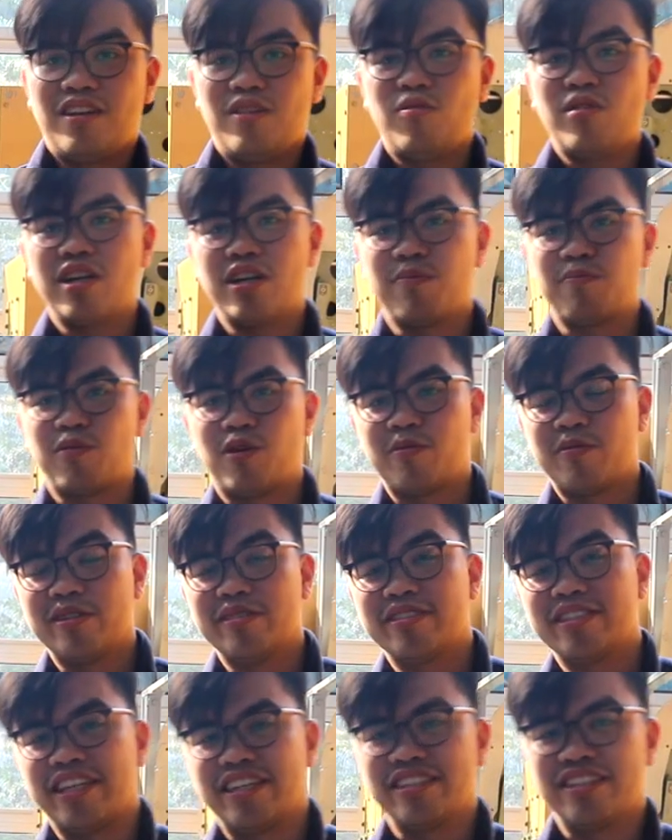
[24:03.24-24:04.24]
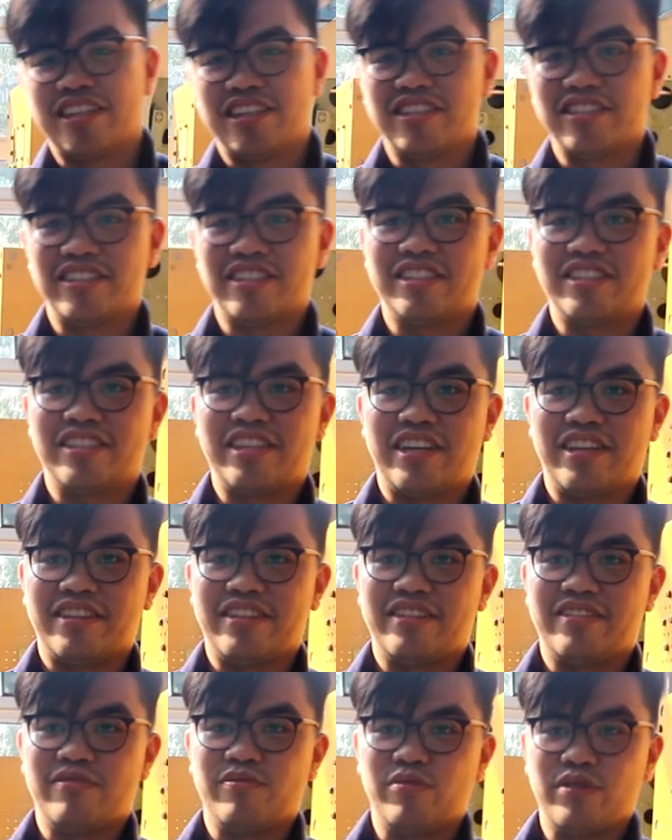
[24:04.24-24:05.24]
What are the problems and challenges that
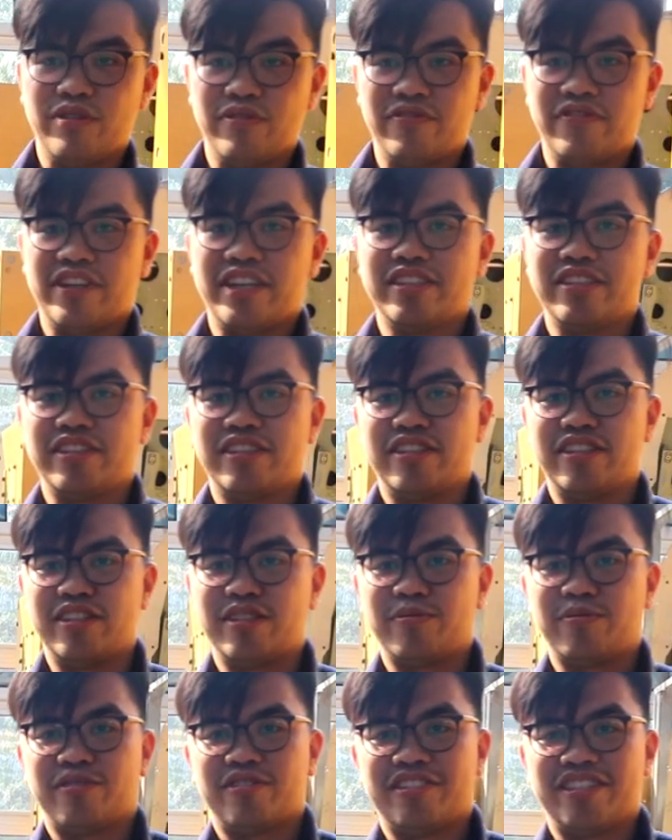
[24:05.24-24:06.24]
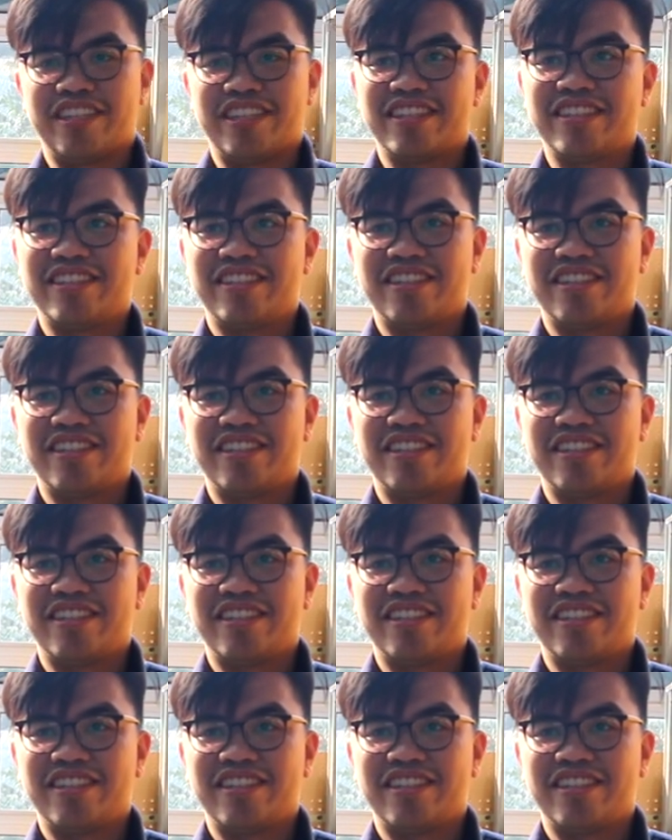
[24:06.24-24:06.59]
we face in this project?